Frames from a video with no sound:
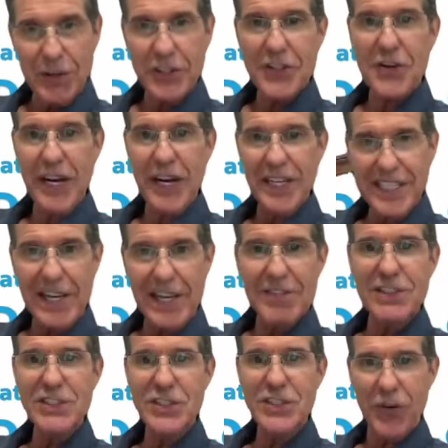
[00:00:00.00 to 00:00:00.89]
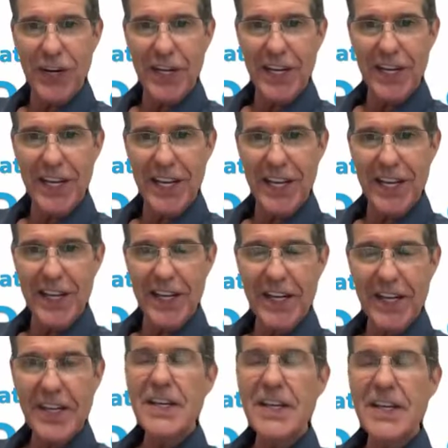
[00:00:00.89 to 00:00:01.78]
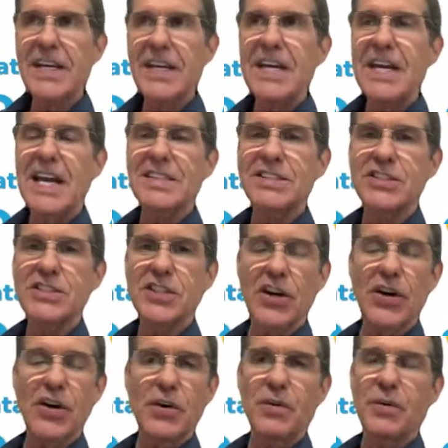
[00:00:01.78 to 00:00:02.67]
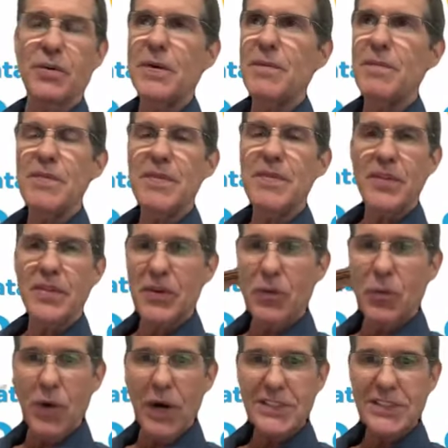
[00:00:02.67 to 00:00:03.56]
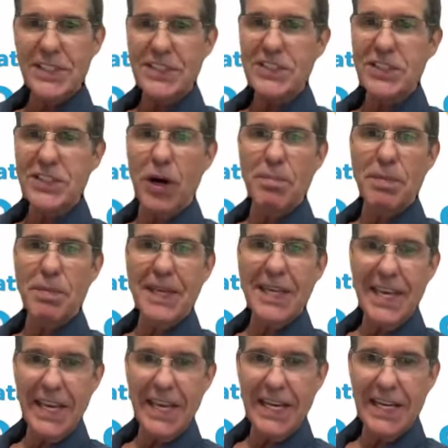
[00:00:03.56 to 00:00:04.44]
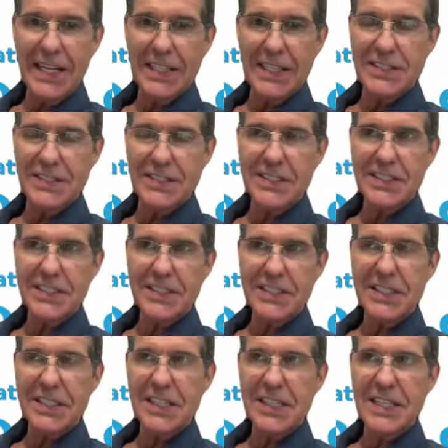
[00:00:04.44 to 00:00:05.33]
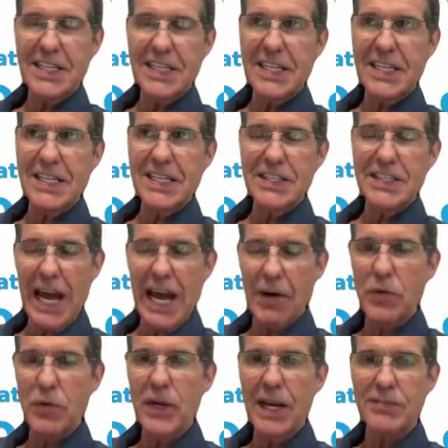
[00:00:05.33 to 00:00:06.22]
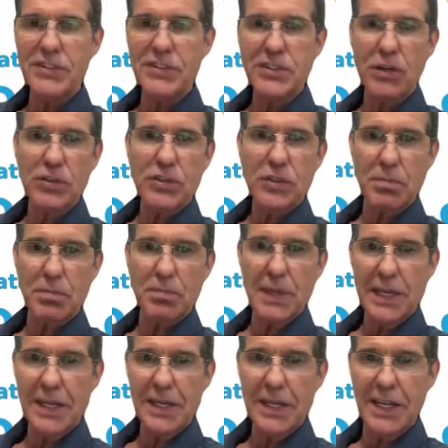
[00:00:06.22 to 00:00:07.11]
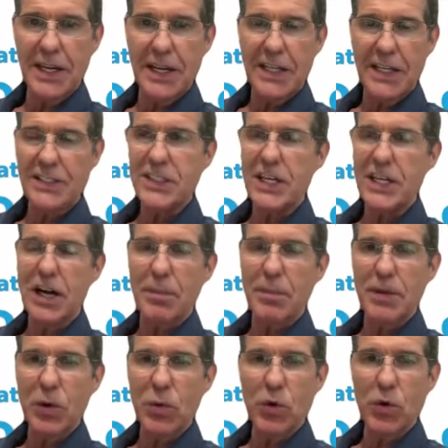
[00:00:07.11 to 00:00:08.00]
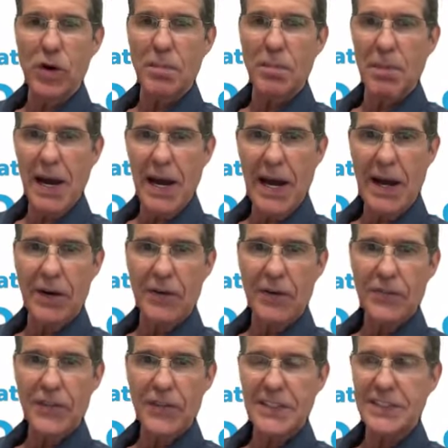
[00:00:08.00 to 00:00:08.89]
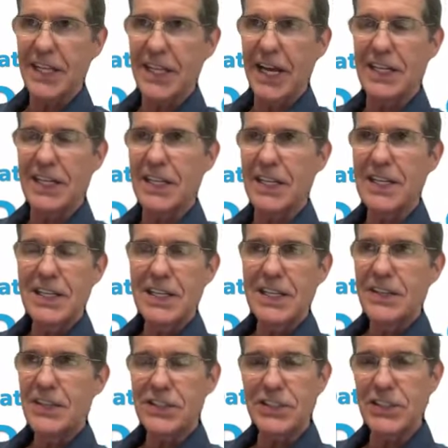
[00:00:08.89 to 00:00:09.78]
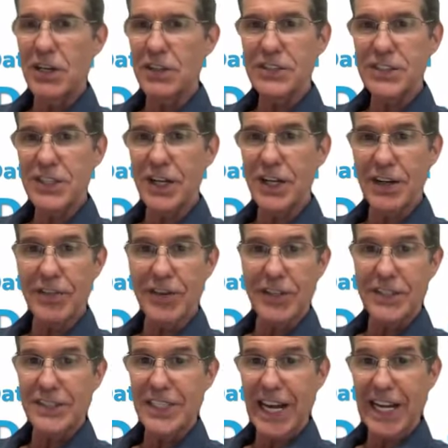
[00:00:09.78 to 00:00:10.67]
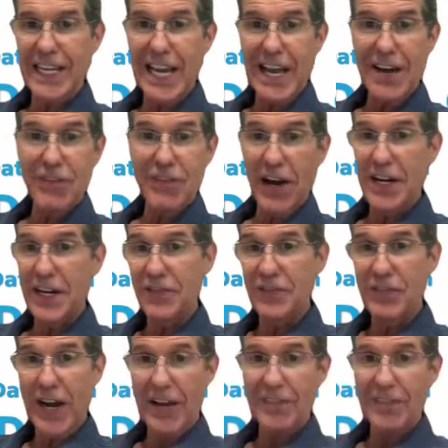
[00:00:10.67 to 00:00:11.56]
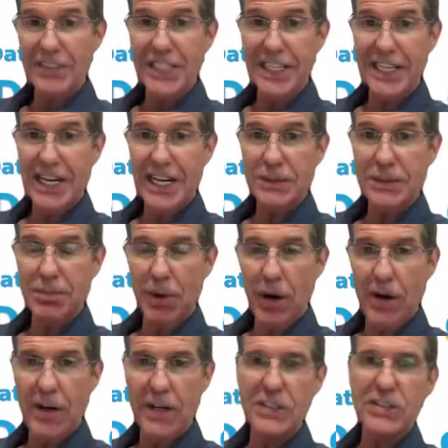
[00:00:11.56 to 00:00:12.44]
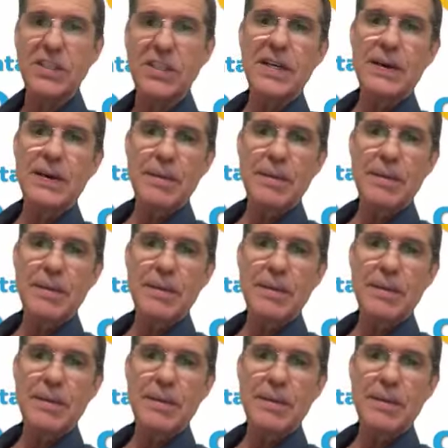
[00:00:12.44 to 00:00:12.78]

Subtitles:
create the inventory again. And so once this all begins, now we have social media, it's going to all be word of mouth. It's like, there's no silver. I can't find any 5 and 10 ounce bars.